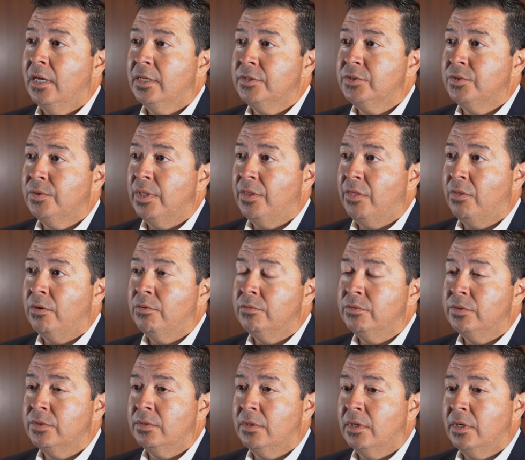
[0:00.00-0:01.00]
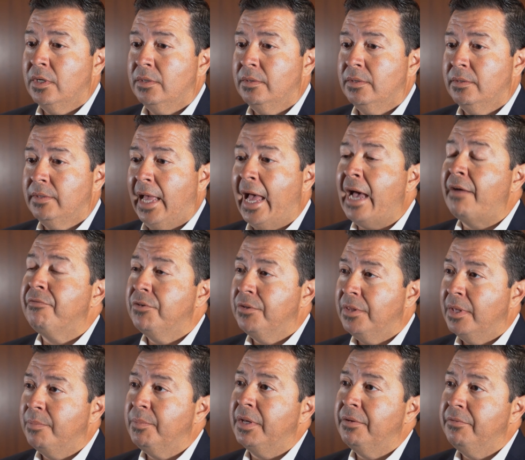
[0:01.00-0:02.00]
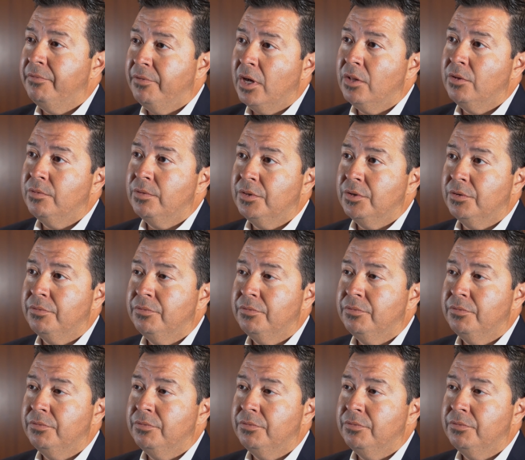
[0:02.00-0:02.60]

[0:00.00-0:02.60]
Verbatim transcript: so that those after them can follow in